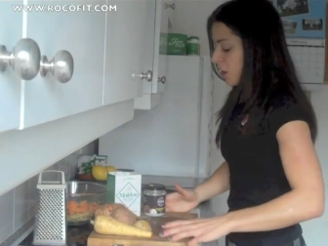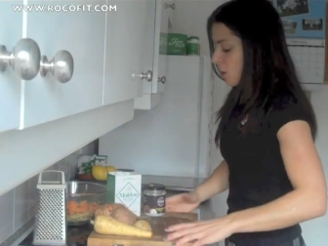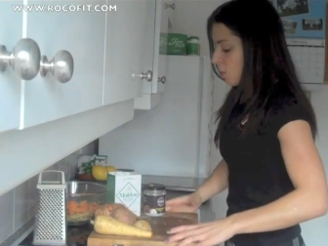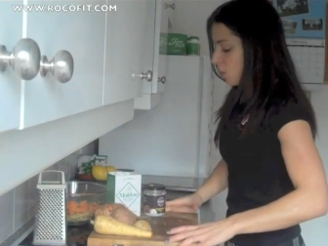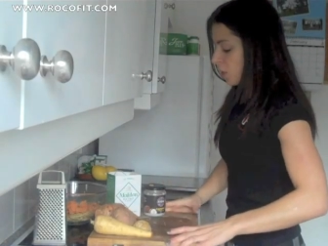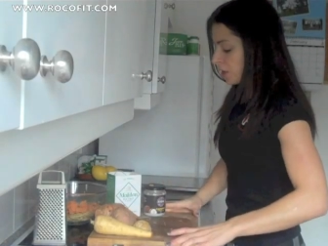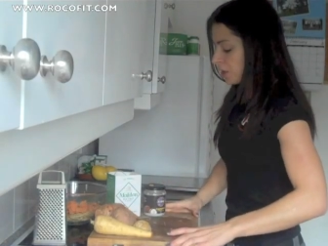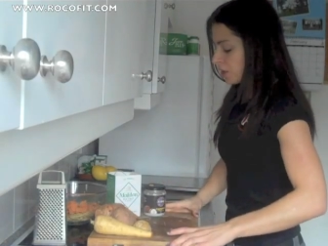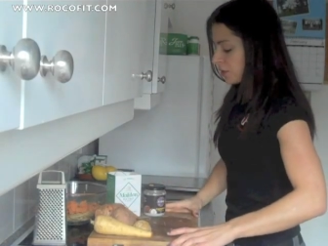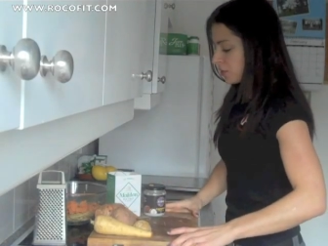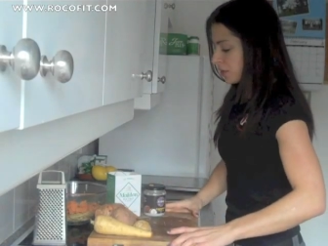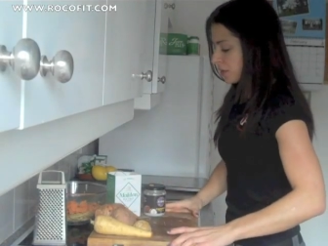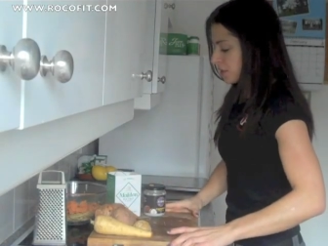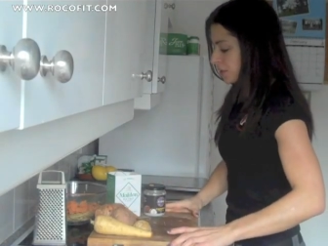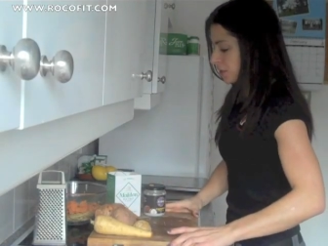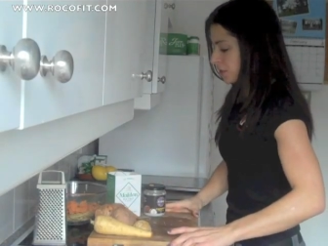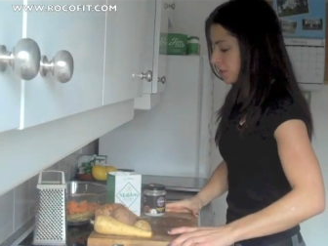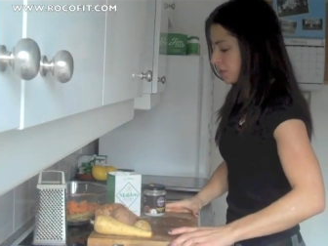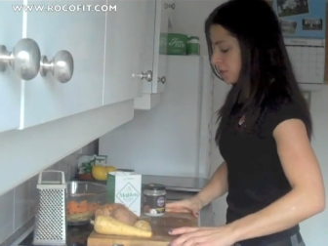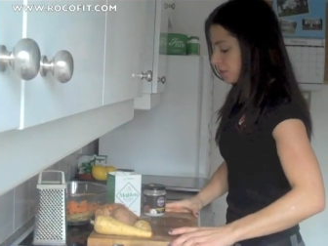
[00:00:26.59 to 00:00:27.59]
What you're going
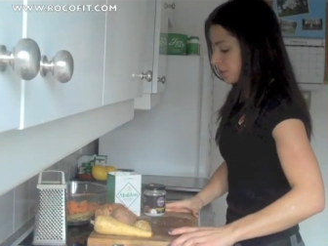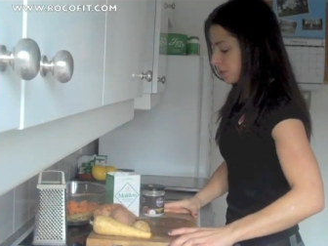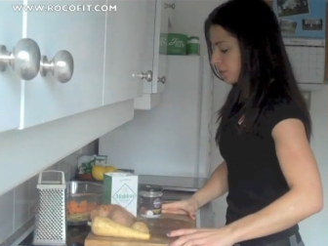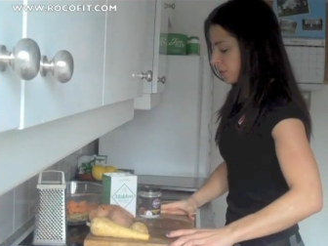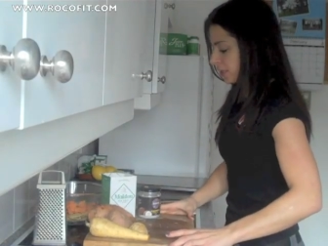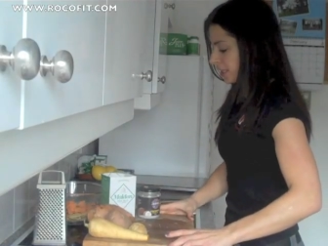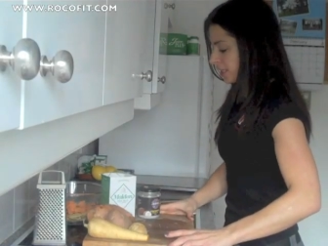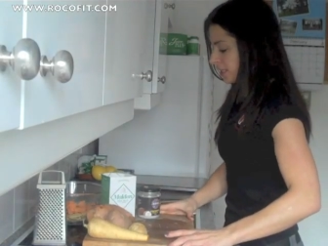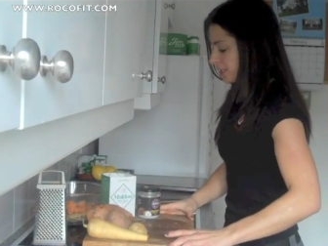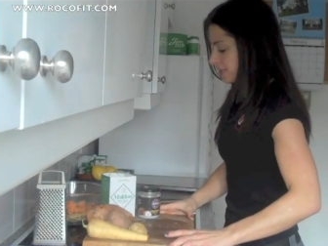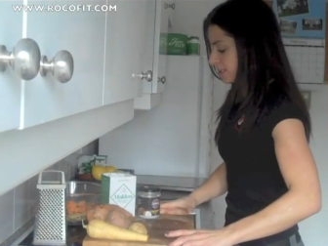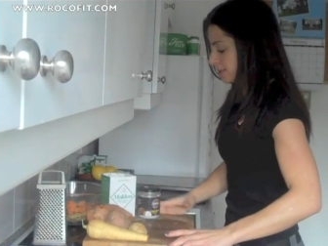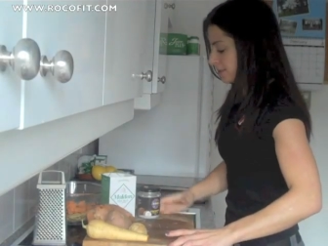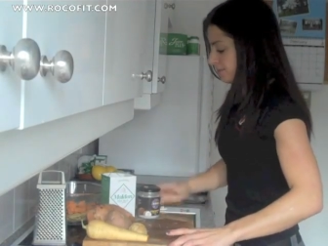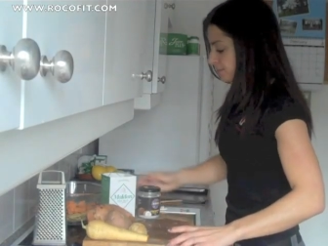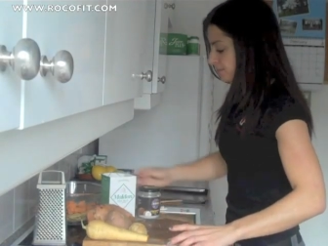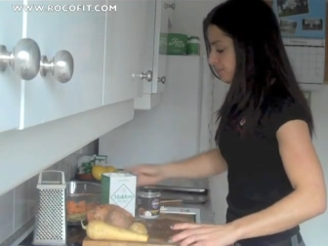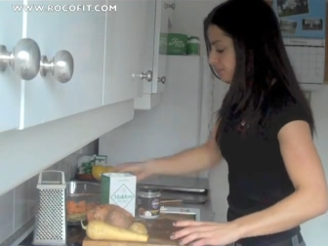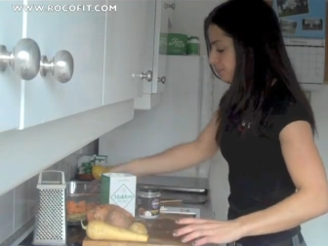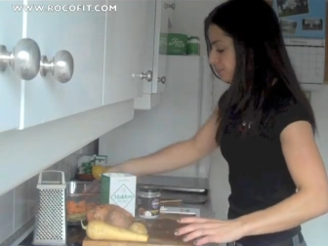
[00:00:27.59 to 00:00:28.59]
to do
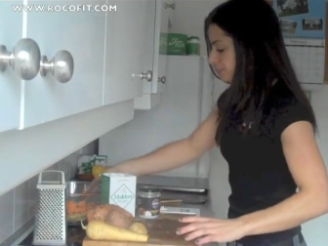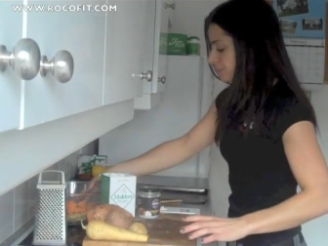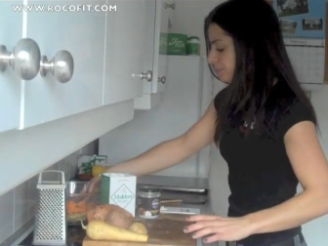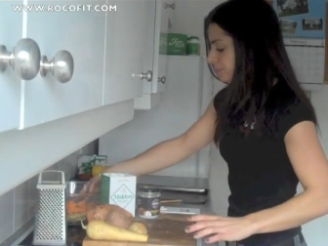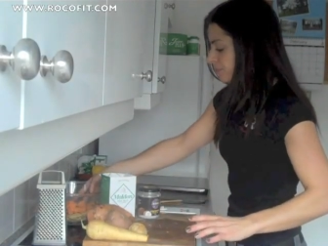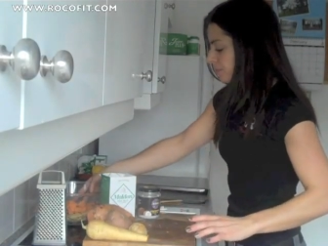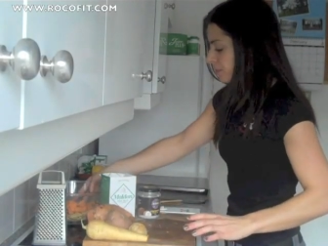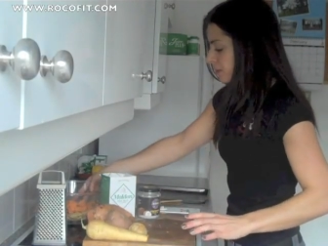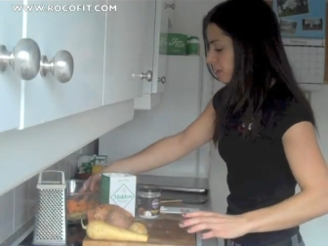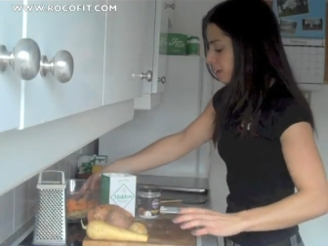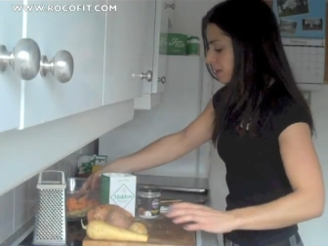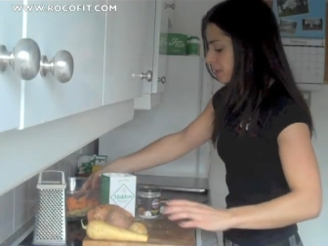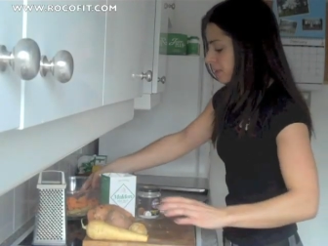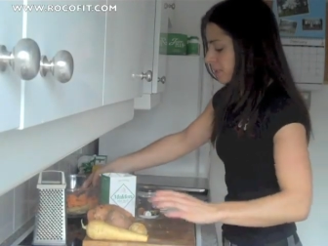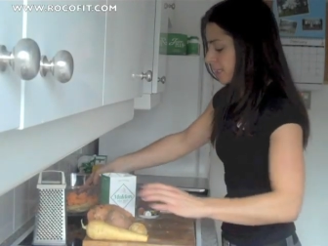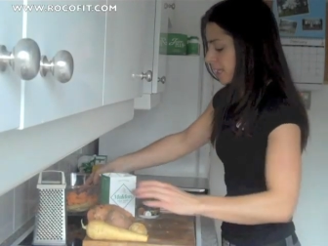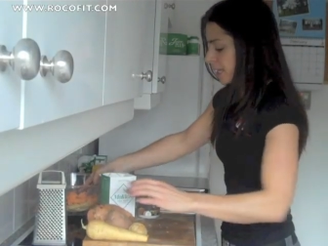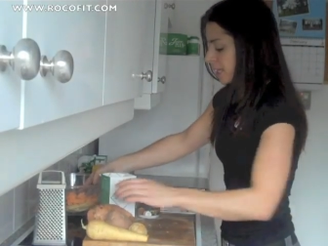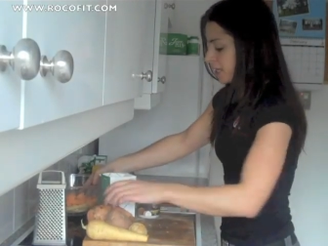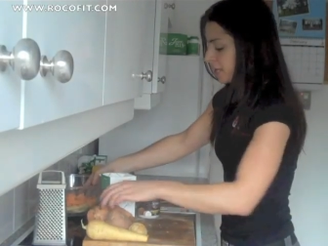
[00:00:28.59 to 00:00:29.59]
is
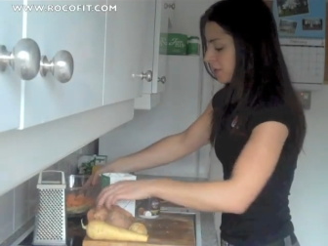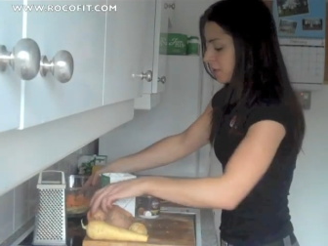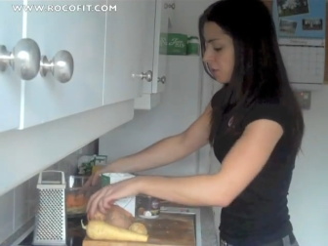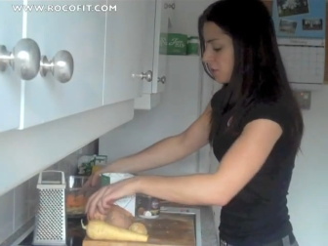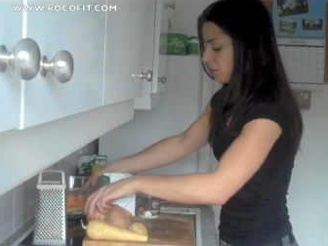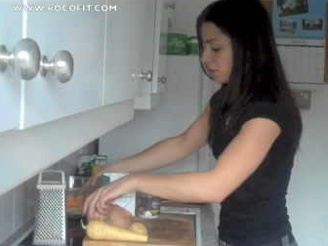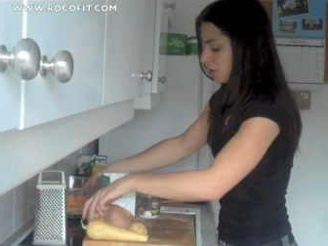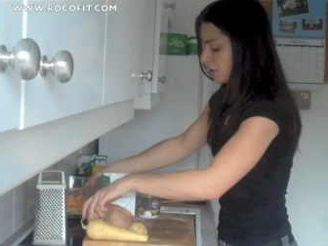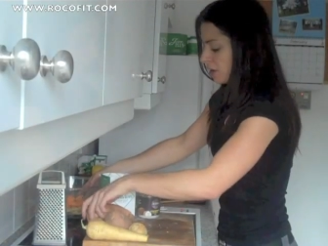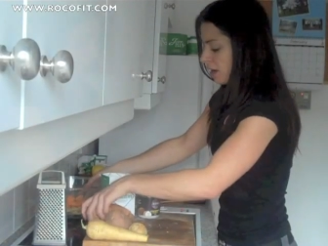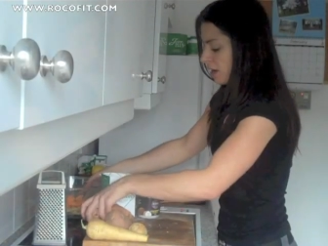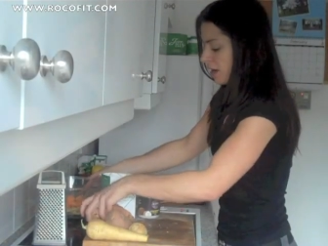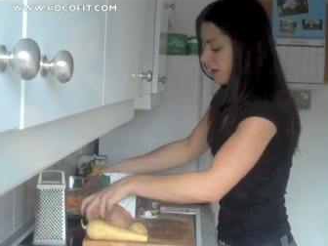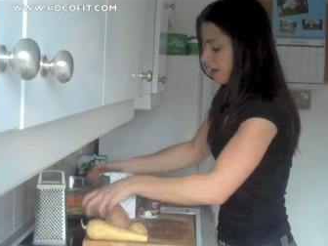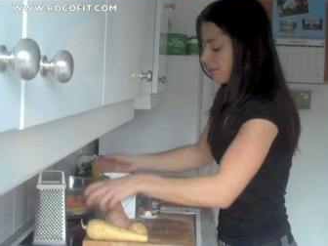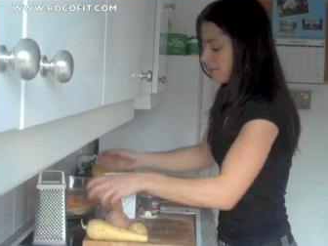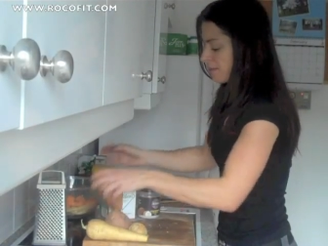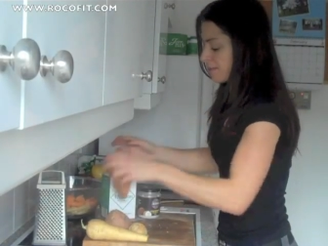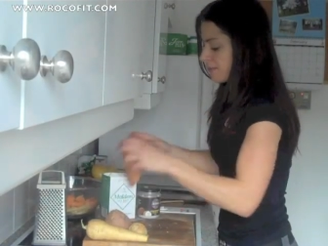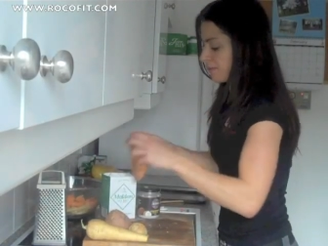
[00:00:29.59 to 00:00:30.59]
take your
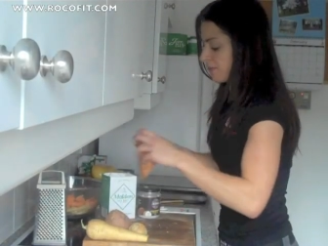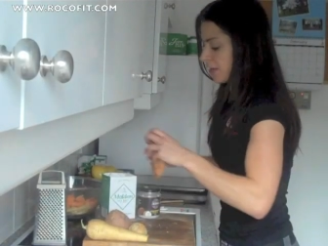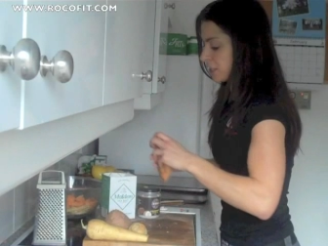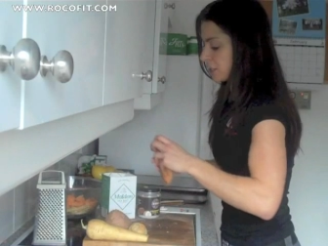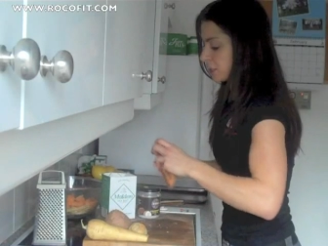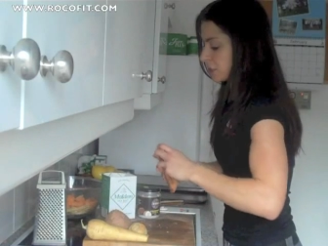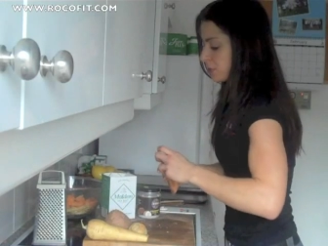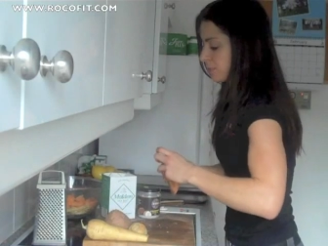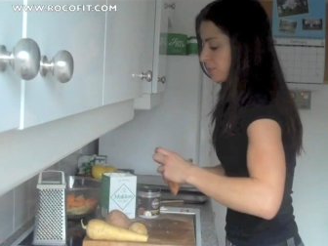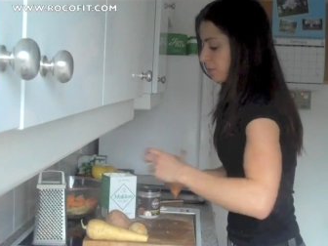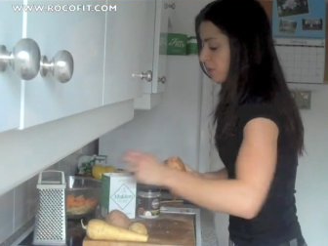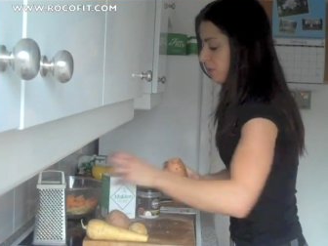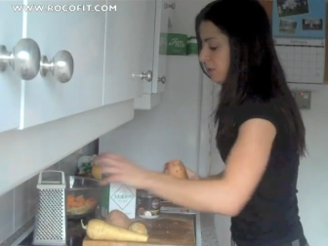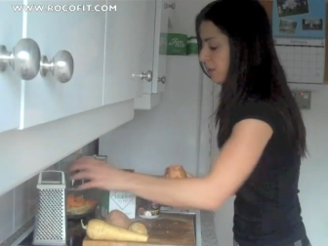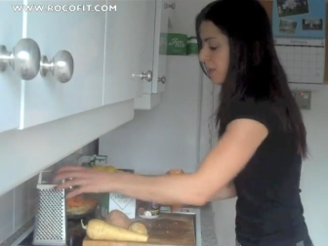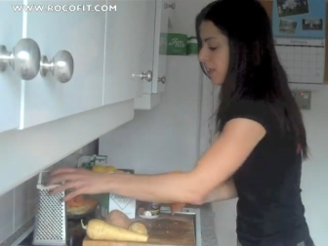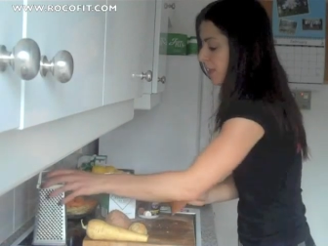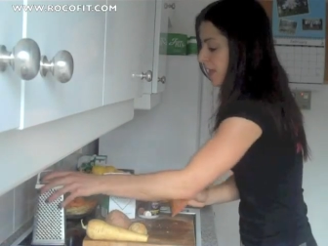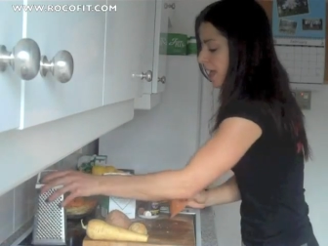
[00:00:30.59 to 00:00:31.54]
um, vegetable,